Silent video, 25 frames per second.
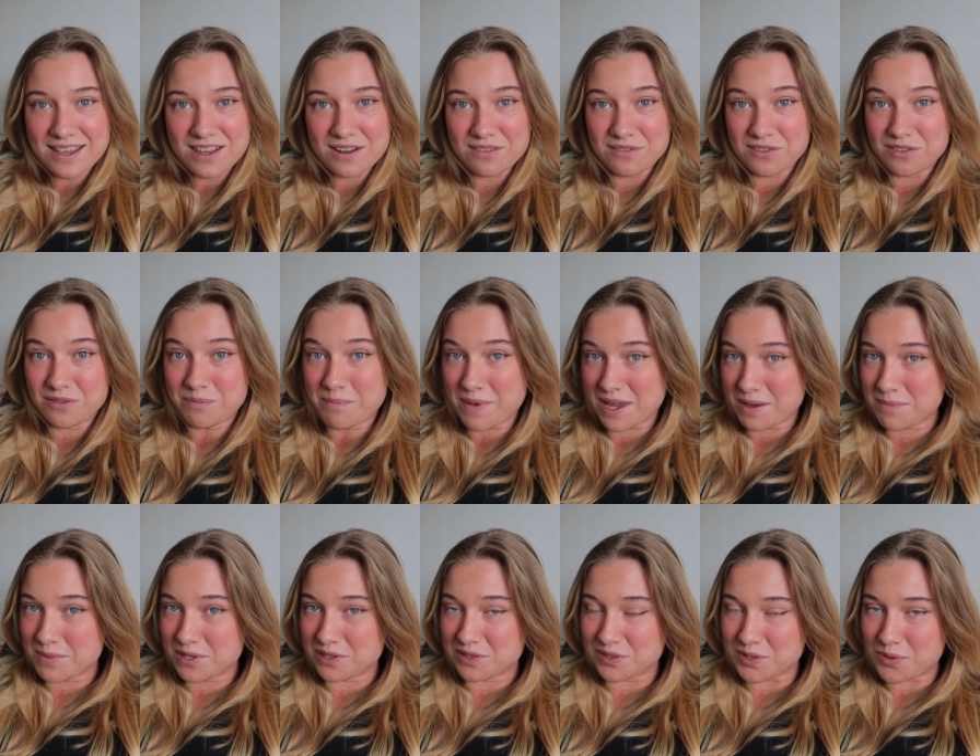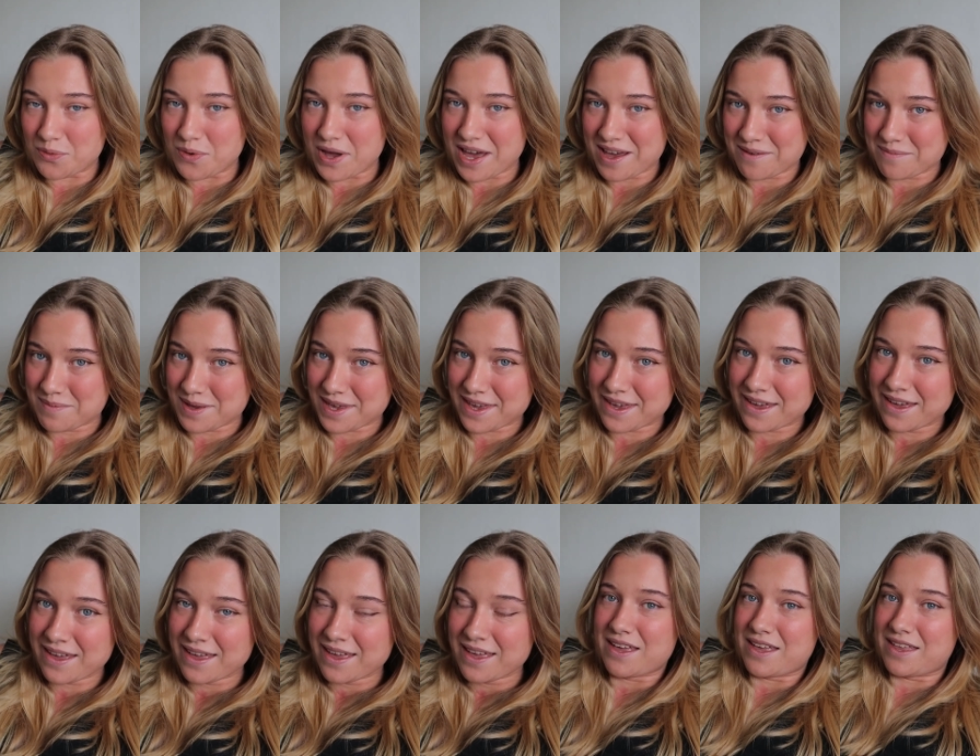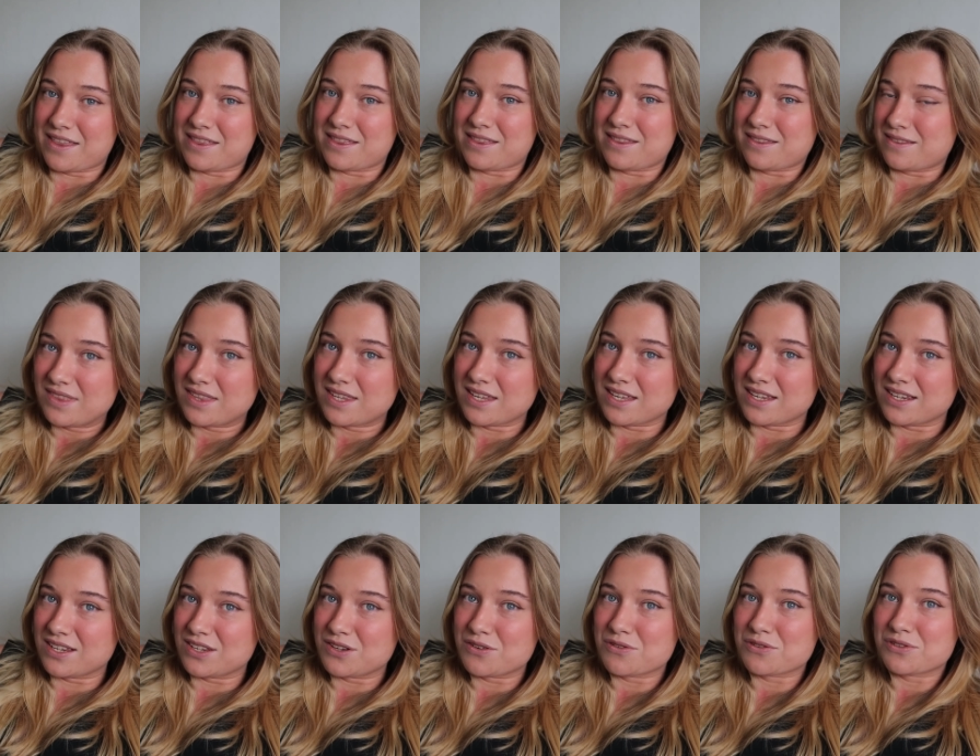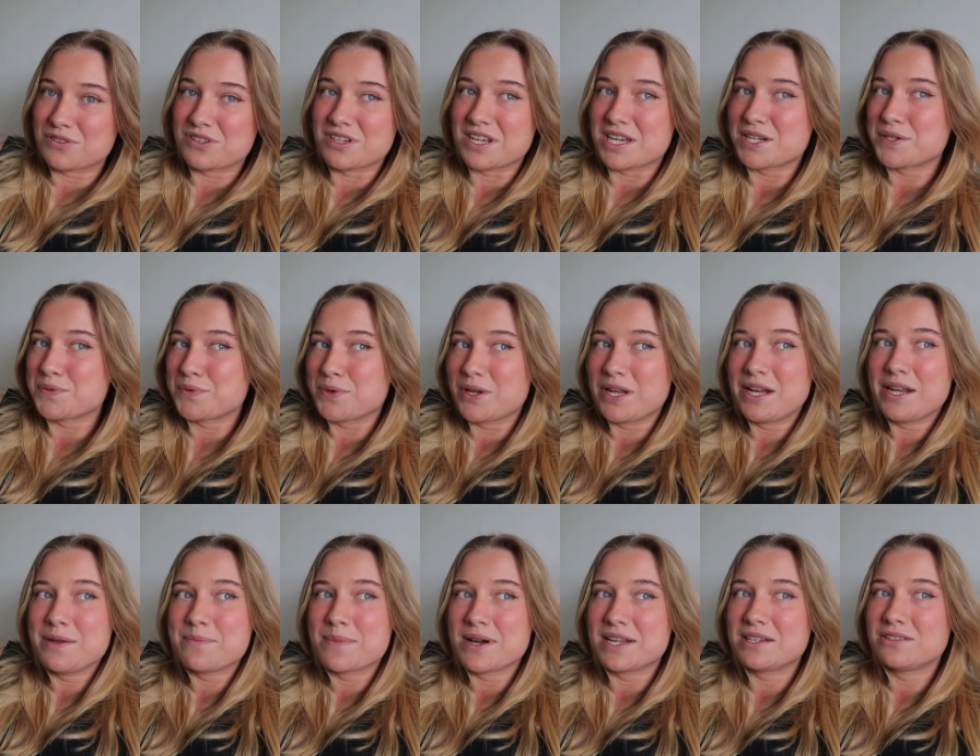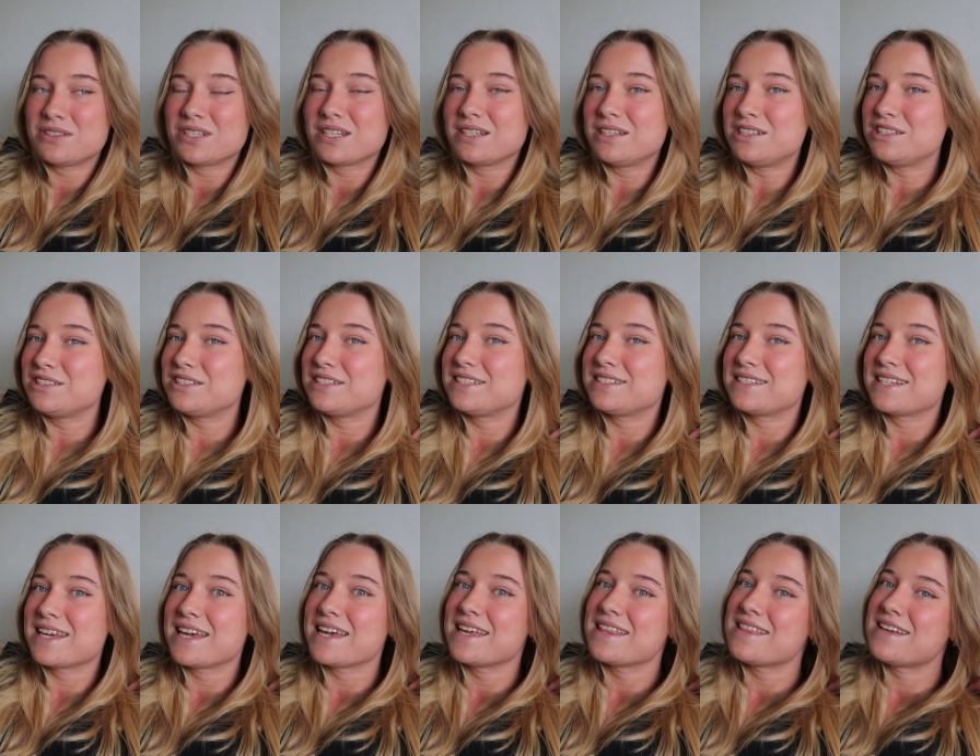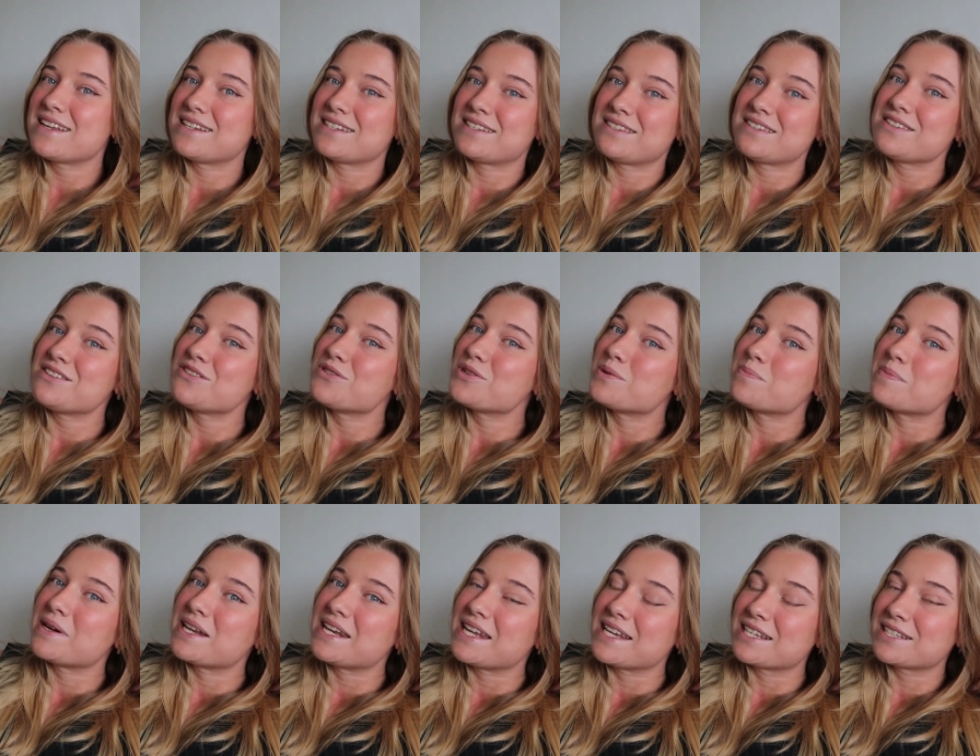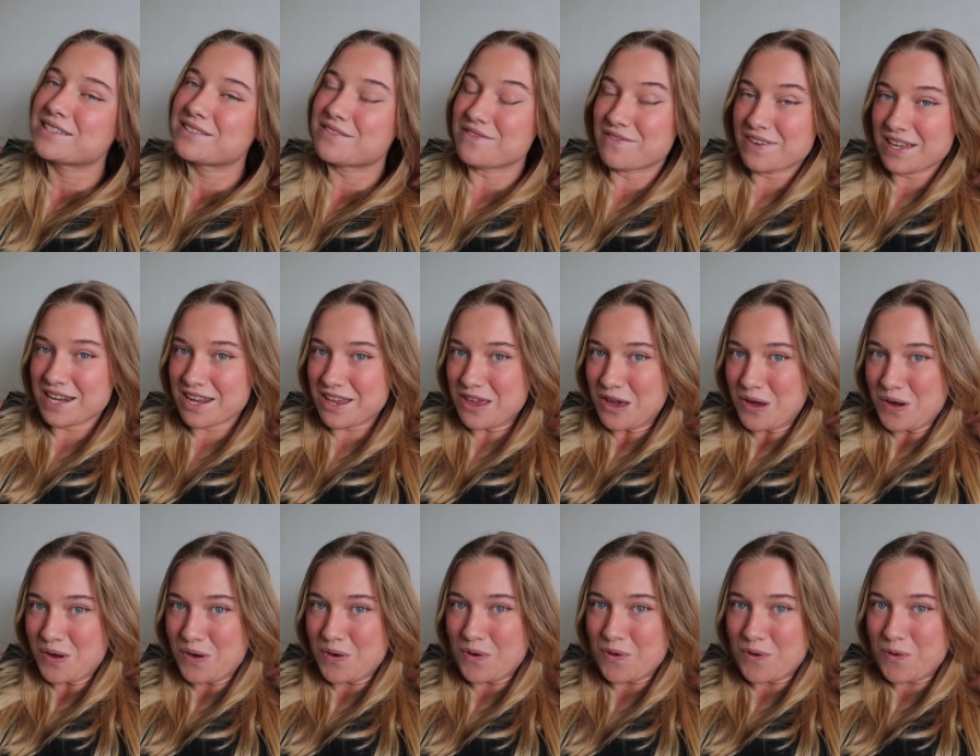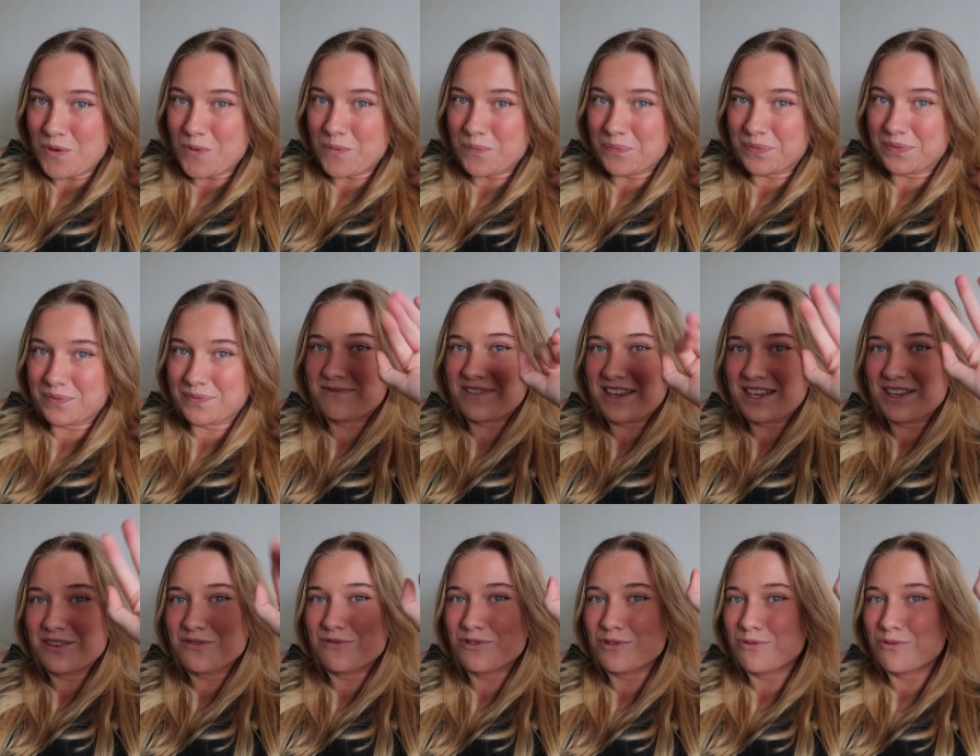It would make me so happy. And then there's not really much else to say than see you in my next video. Thank you